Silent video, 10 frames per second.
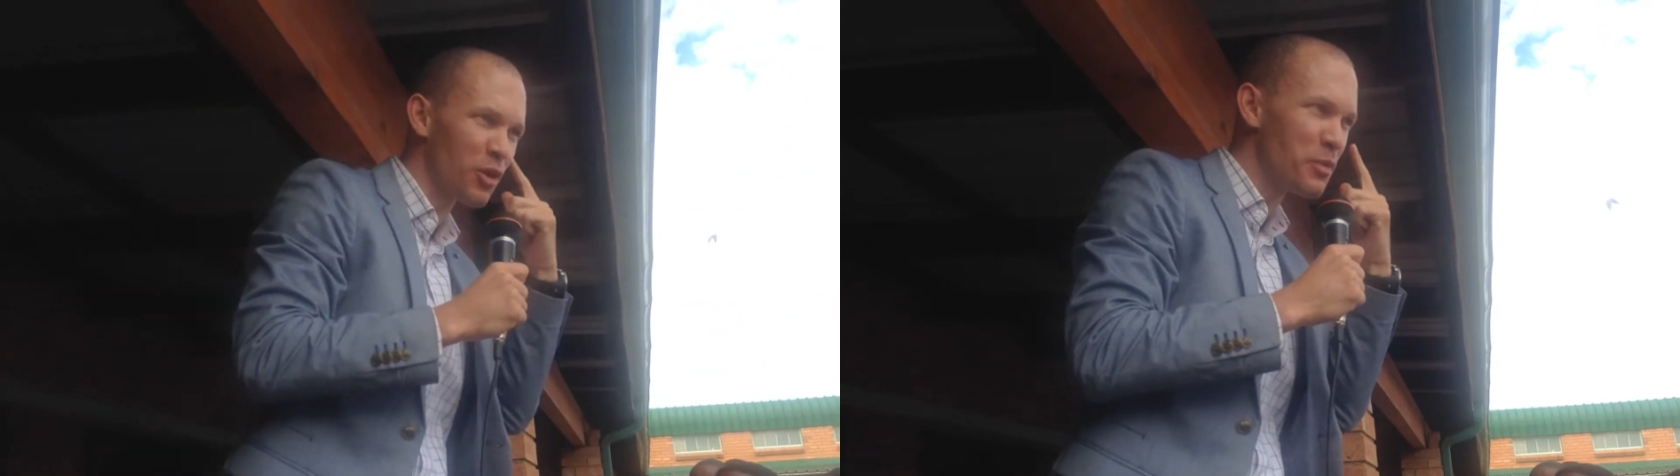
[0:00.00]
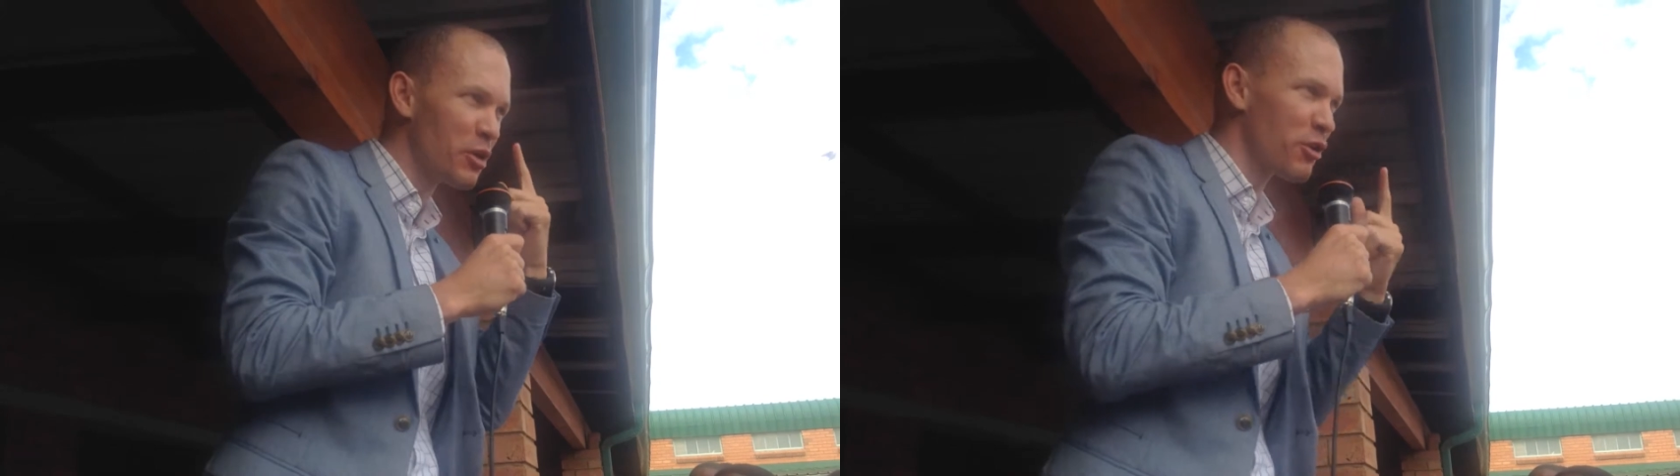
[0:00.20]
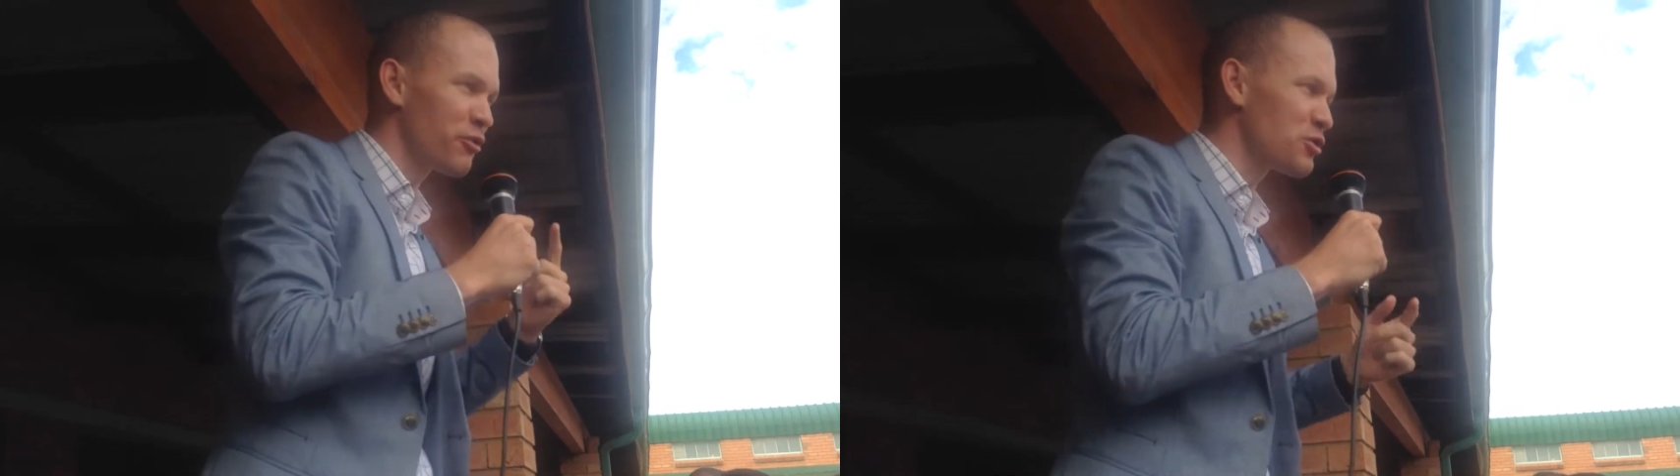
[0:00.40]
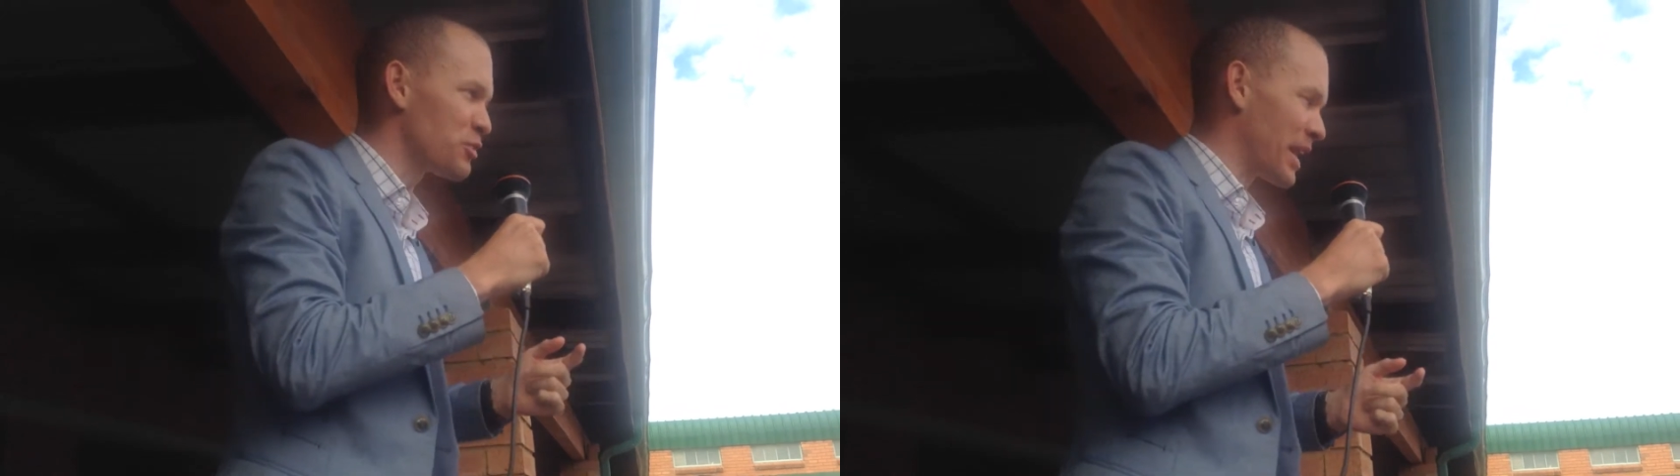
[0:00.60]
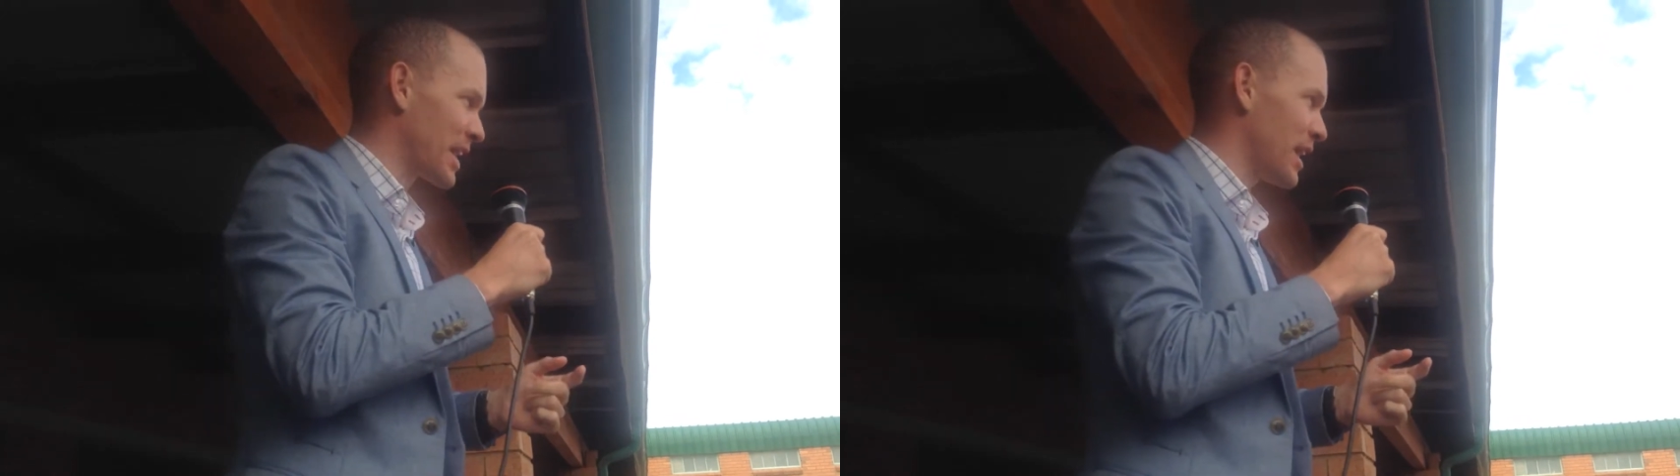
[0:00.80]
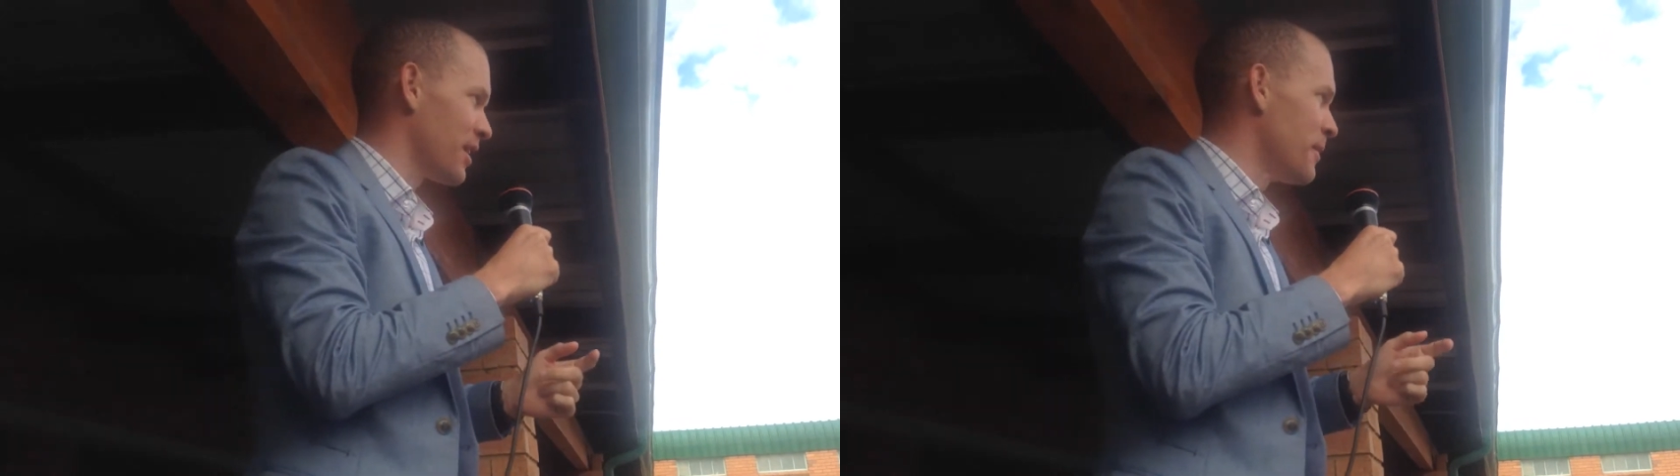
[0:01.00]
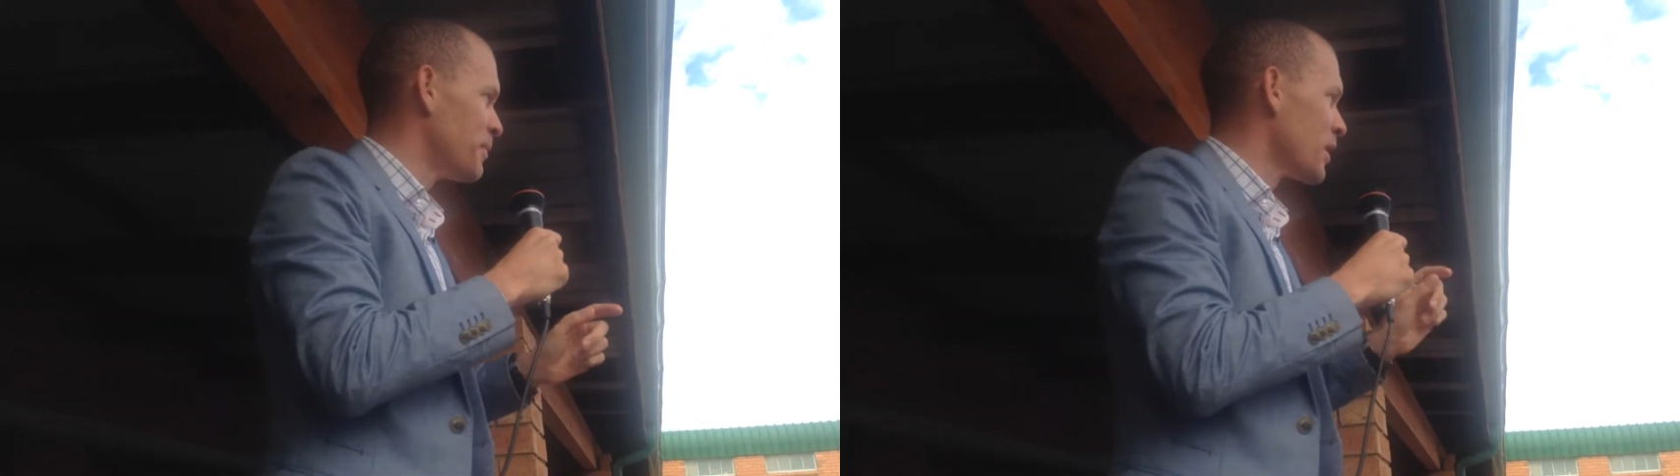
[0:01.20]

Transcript: Don't be confused by color.